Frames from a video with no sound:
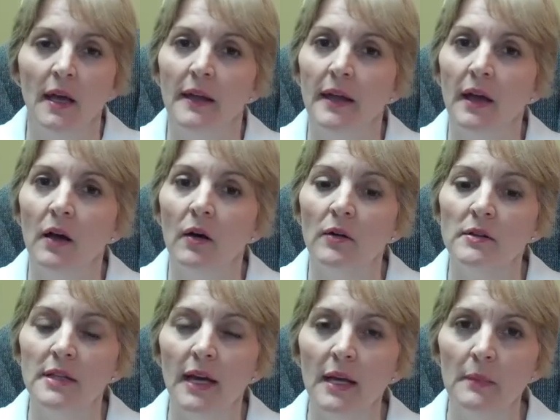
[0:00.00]
Now,
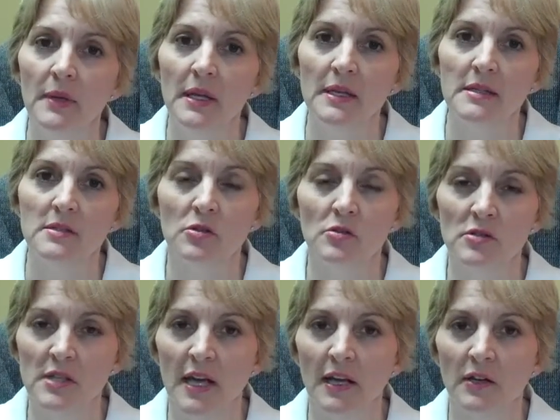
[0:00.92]
diabetes, you're
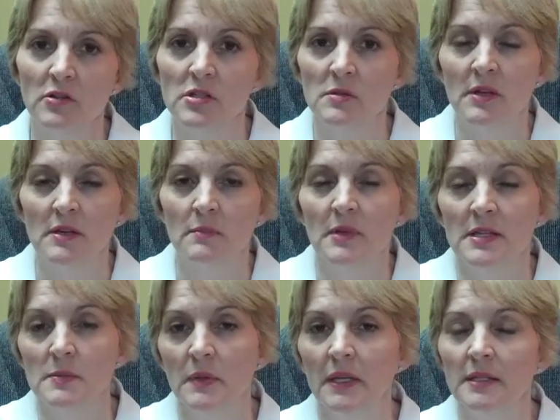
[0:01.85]
diagnosed
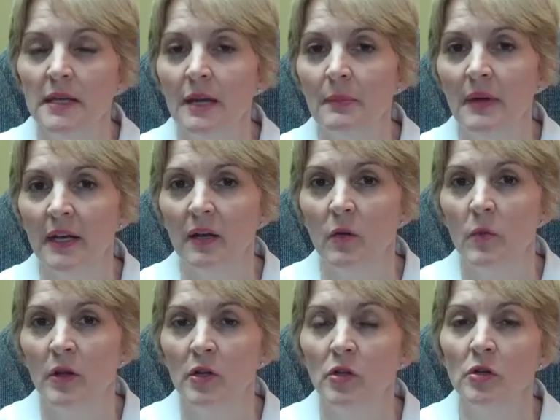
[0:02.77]
as being diabetic
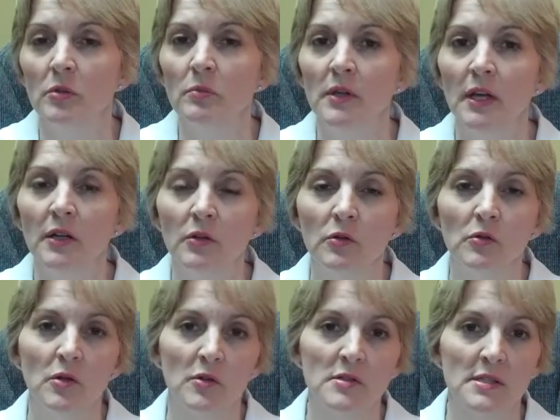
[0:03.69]
when your blood
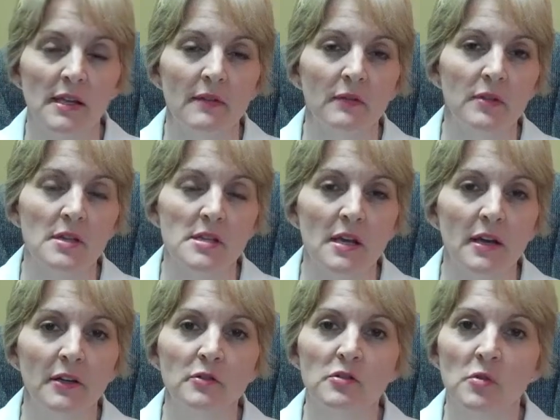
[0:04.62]
glucose level is
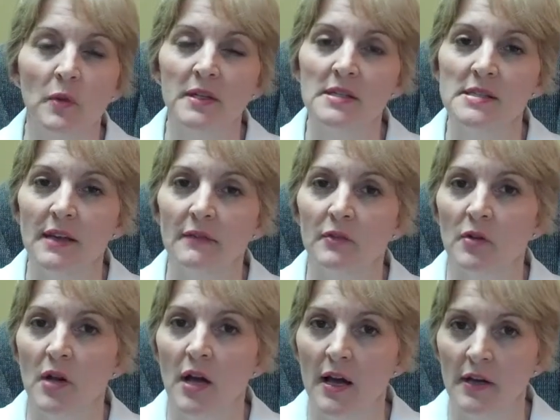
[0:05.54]
127 or
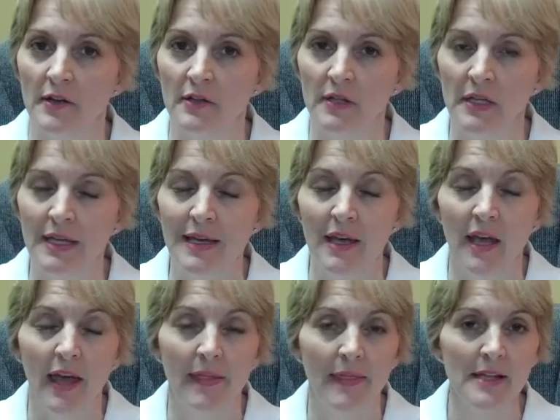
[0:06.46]
higher.
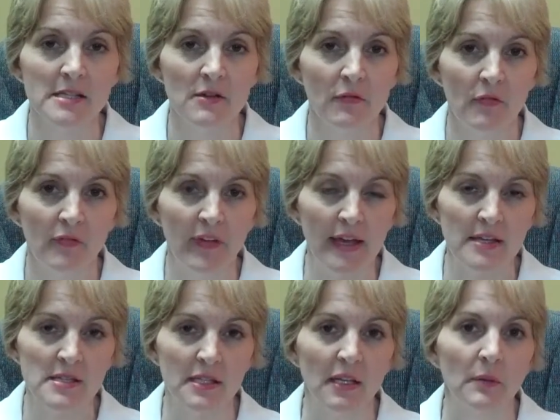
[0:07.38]
And that's a
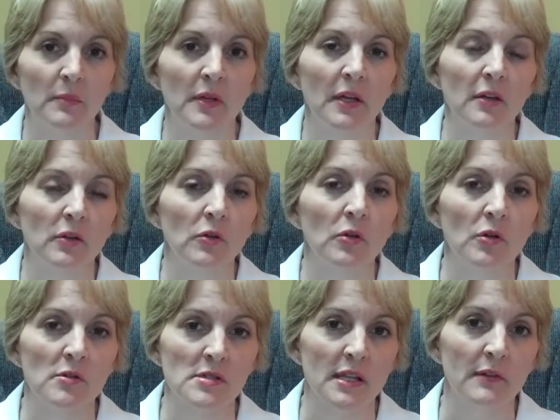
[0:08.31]
fasting blood
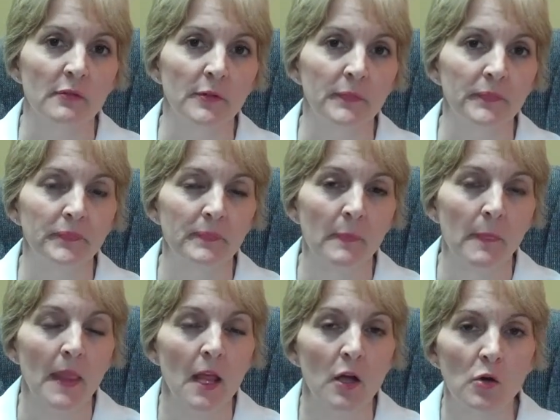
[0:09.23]
glucose level.
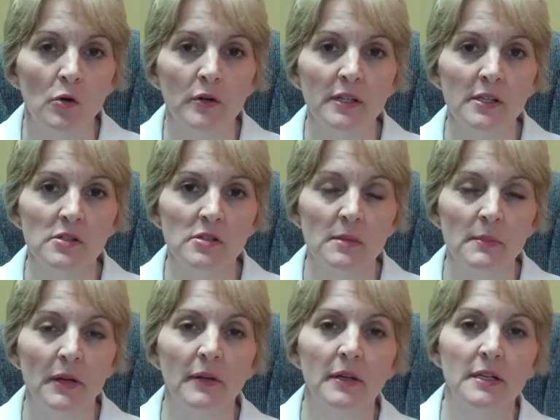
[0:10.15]
According to the
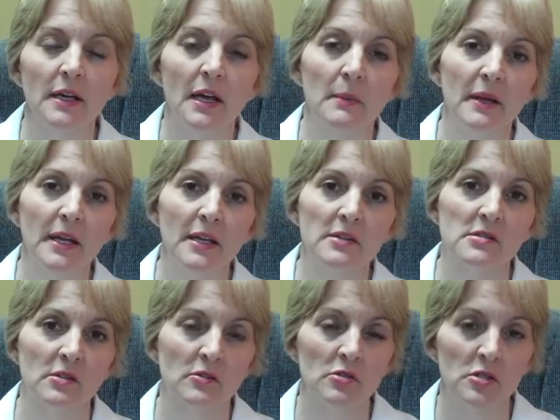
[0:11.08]
American Diabetic
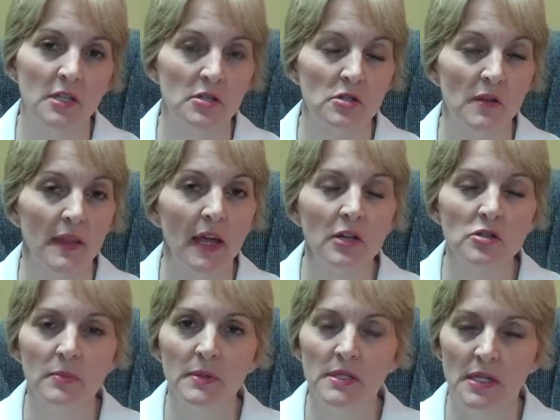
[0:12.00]
Association, that
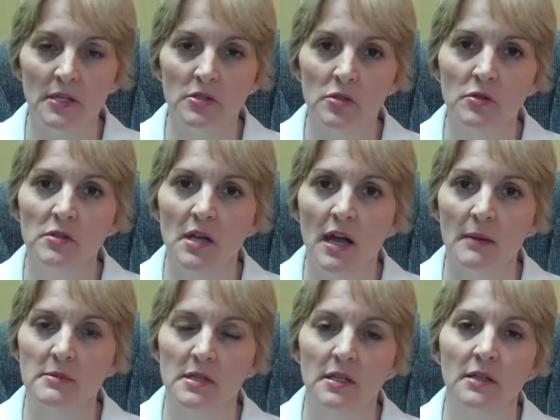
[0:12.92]
should be done 2
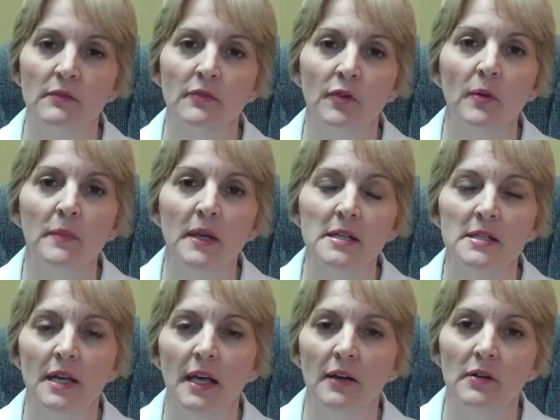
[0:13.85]
times to confirm that
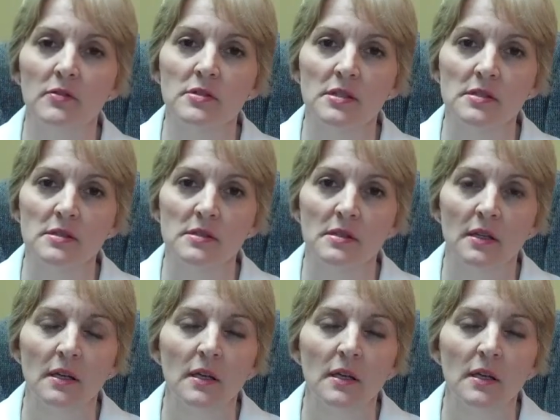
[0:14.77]
diagnosis.